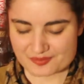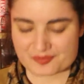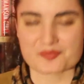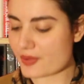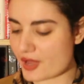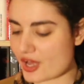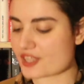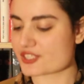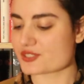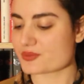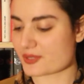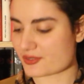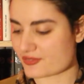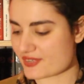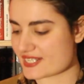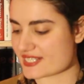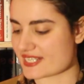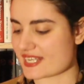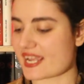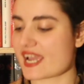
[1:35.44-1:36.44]
But we're
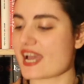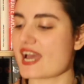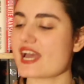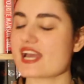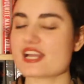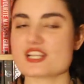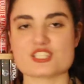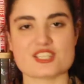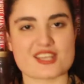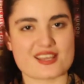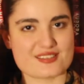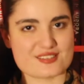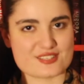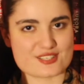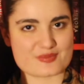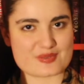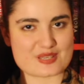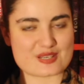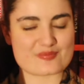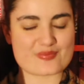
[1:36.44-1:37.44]
reading A
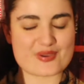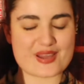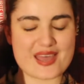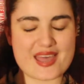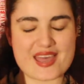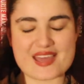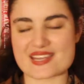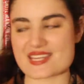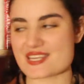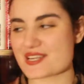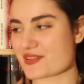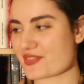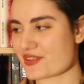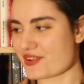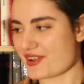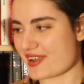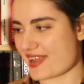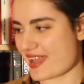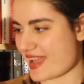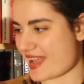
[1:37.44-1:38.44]
Gentleman by Any Other
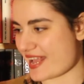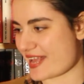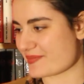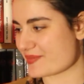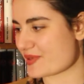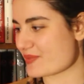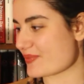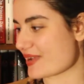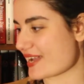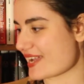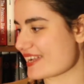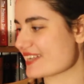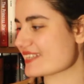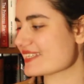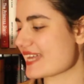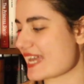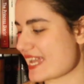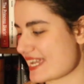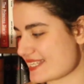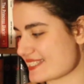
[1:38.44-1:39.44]
Name by
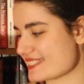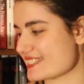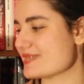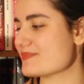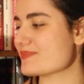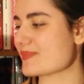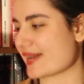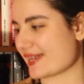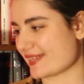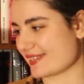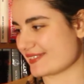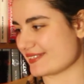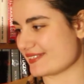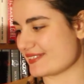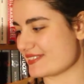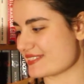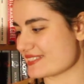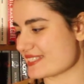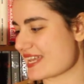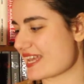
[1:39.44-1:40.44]
Casey Michaels,